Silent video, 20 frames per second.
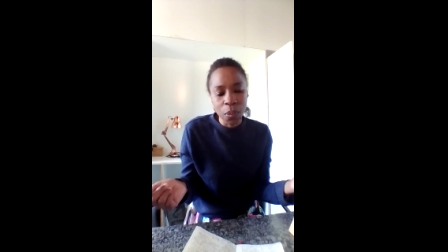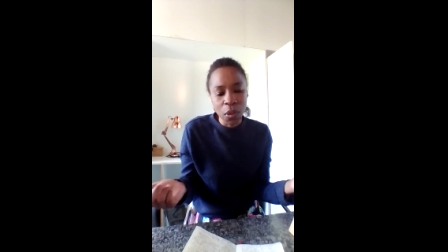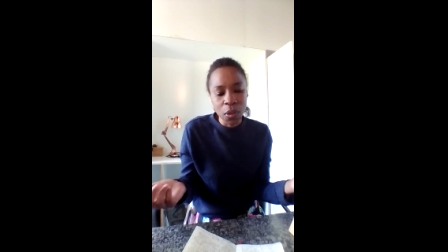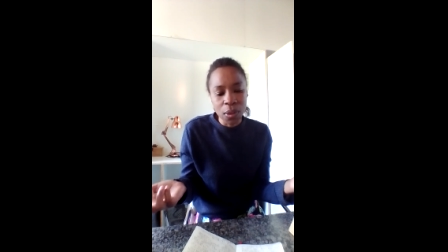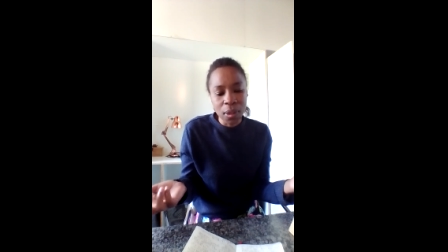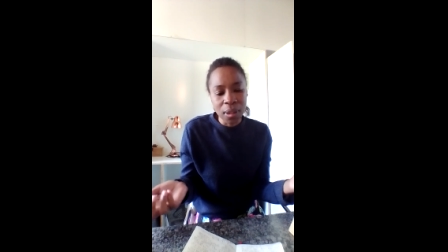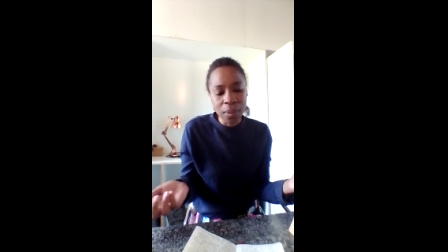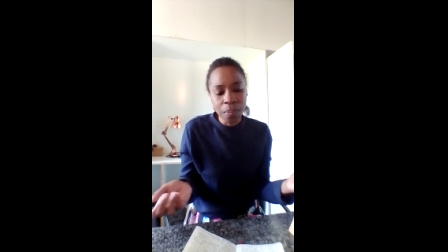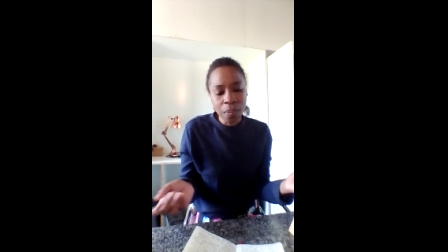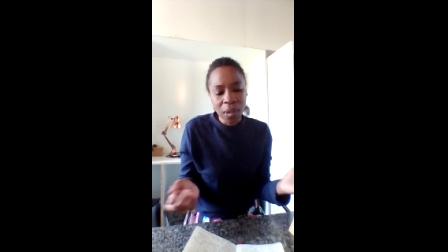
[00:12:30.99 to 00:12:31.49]

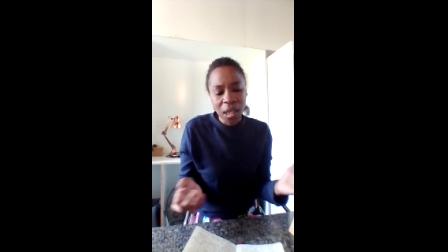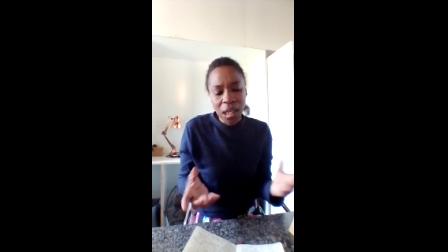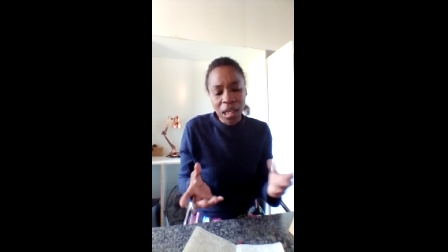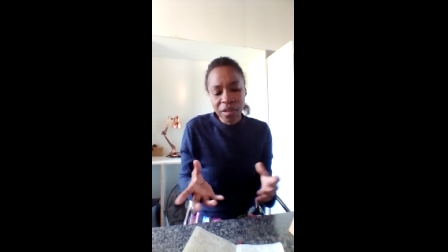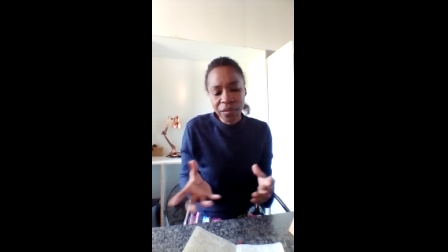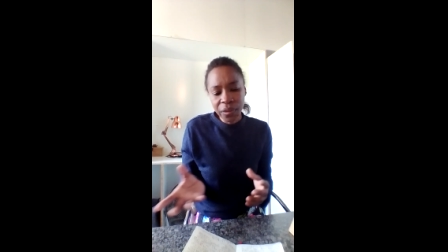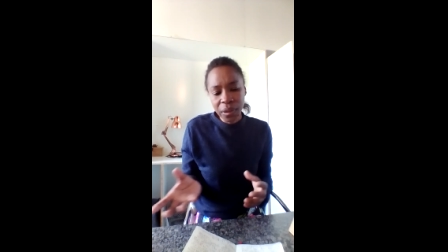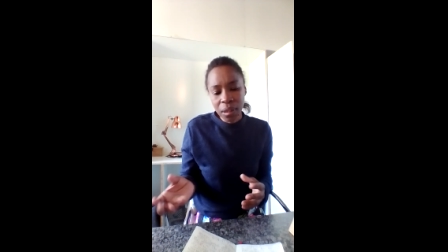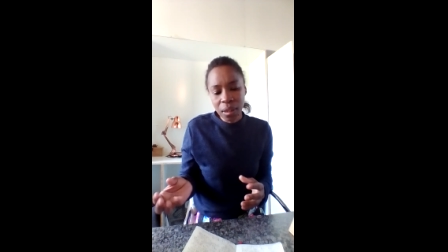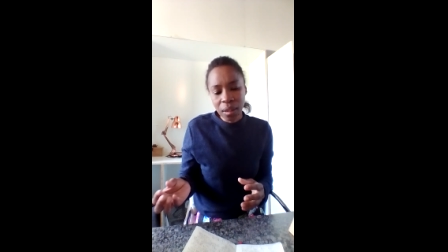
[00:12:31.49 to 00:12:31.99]
Because
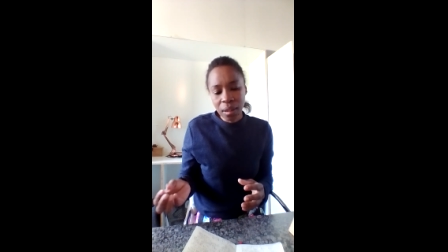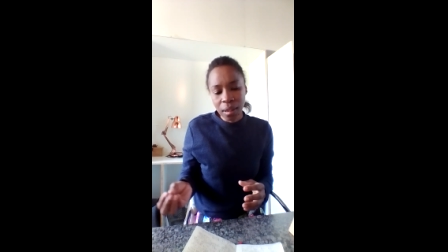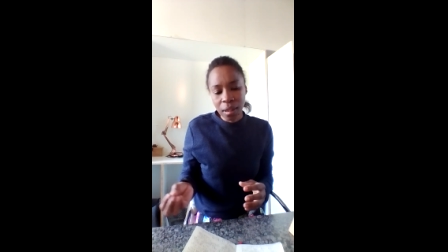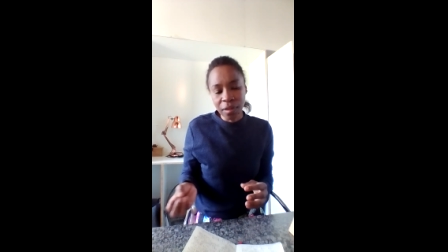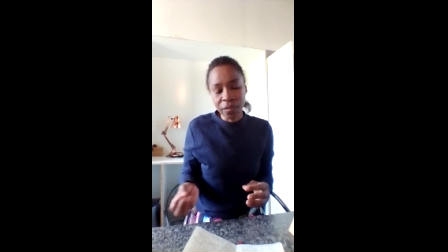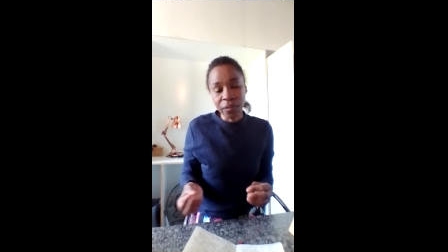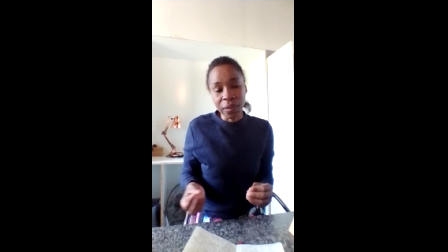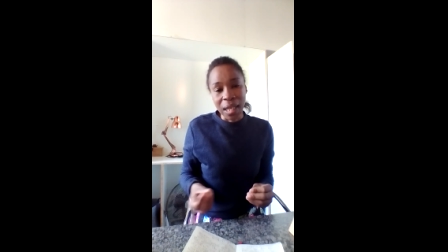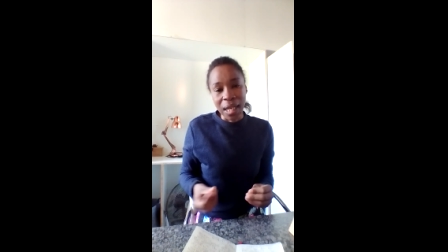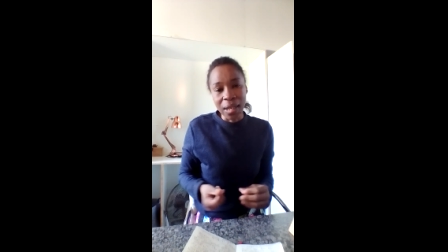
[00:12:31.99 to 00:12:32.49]
even
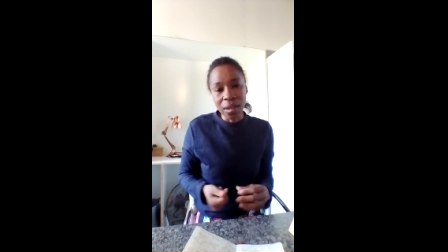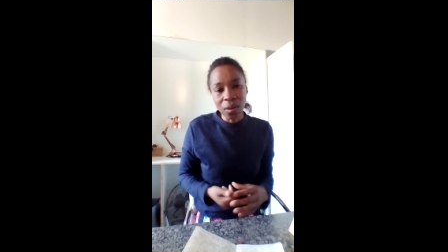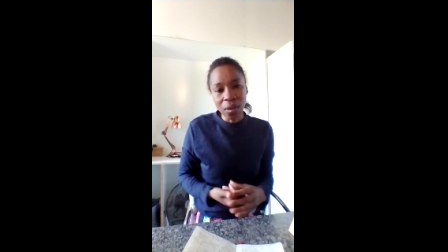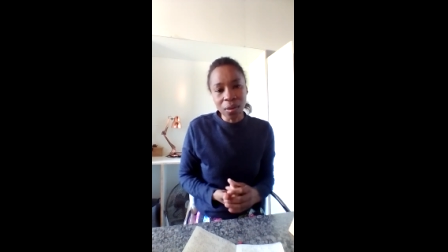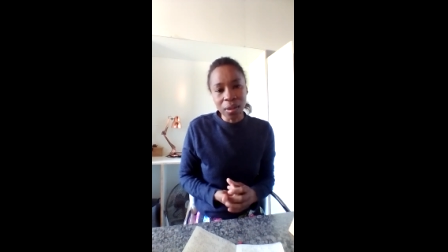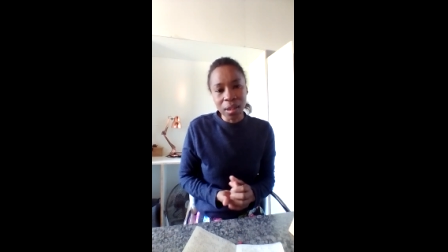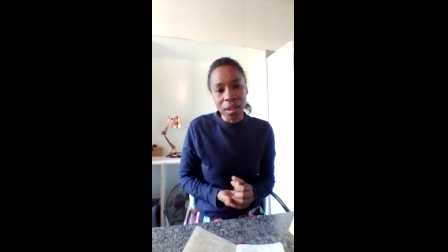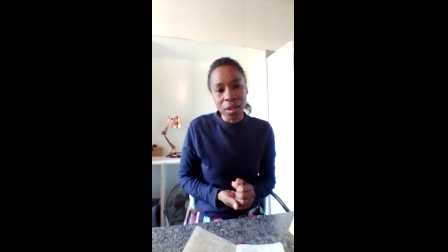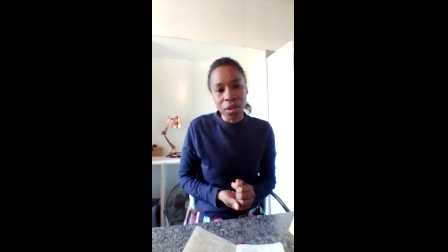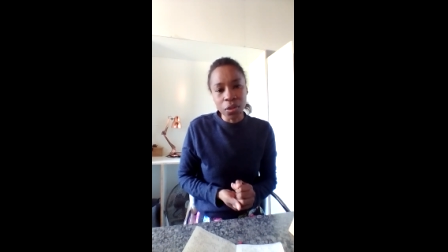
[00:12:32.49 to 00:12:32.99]
if they
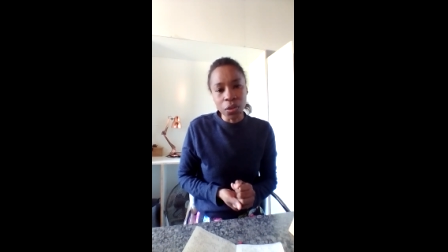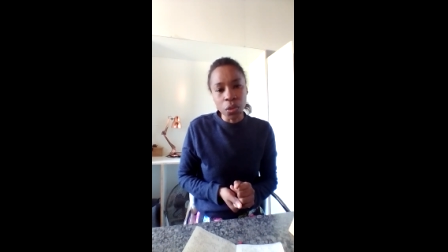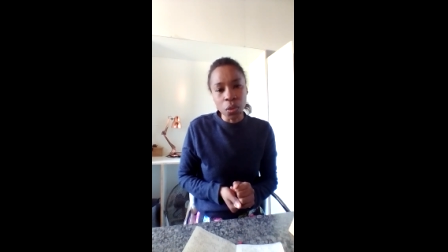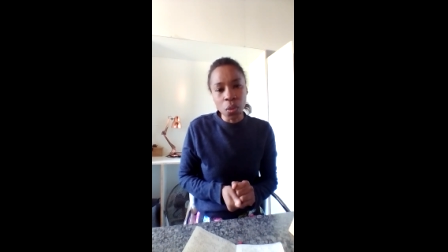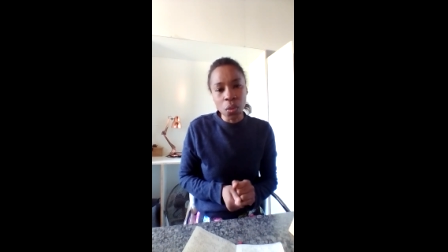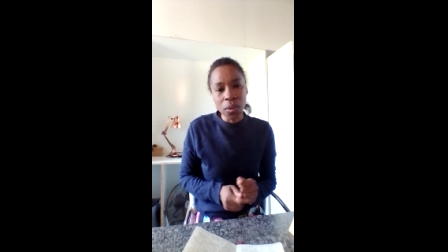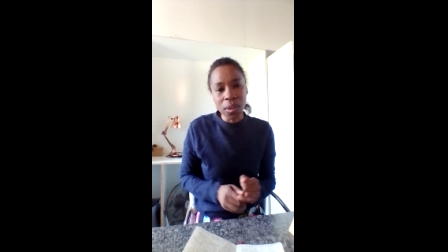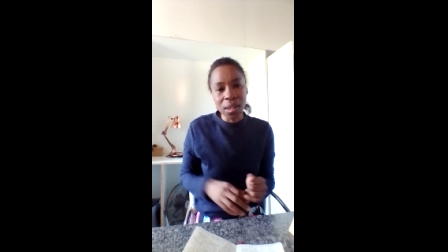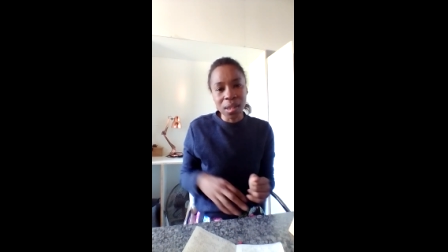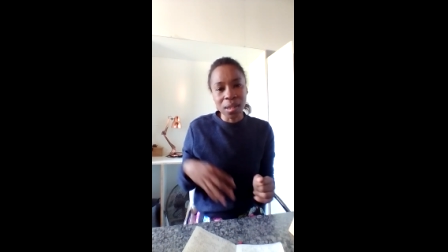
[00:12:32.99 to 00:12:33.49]
are going to
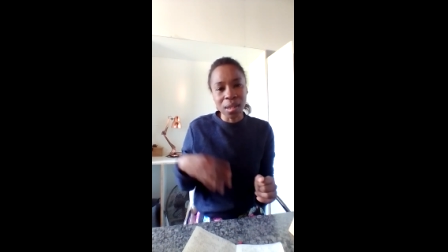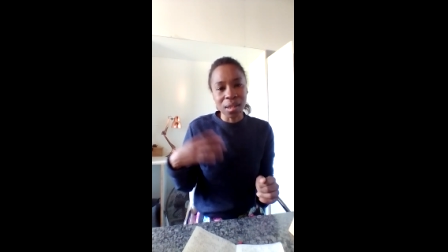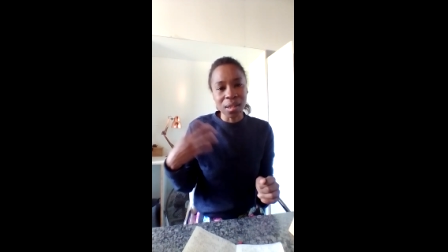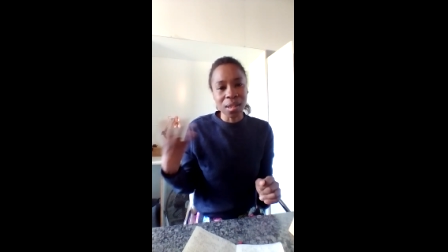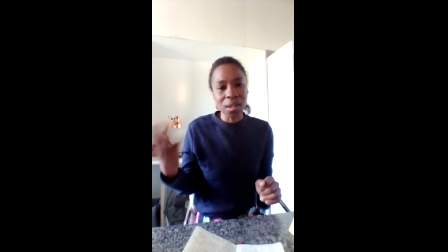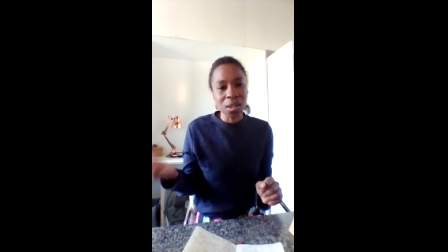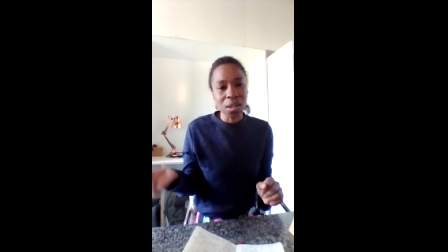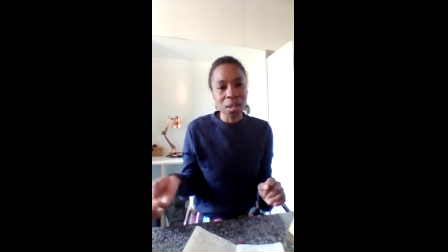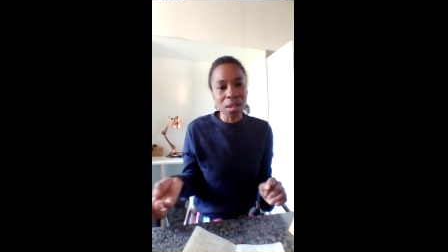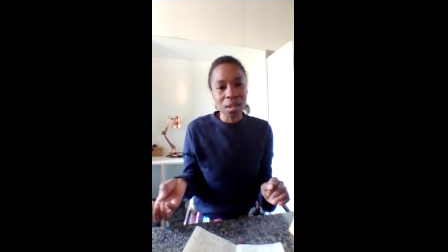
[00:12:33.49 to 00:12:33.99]
use
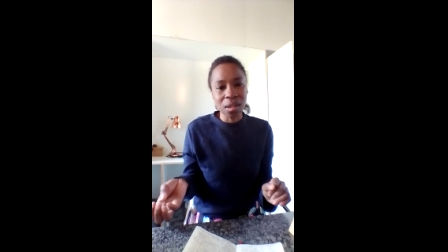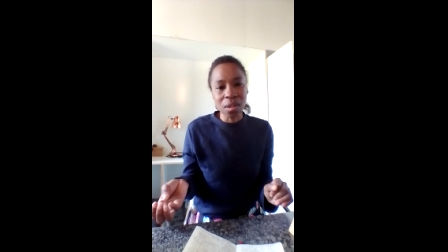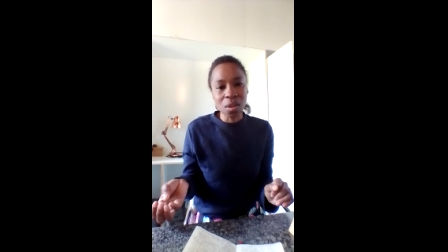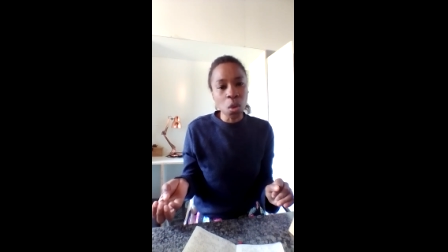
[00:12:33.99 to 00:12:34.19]
this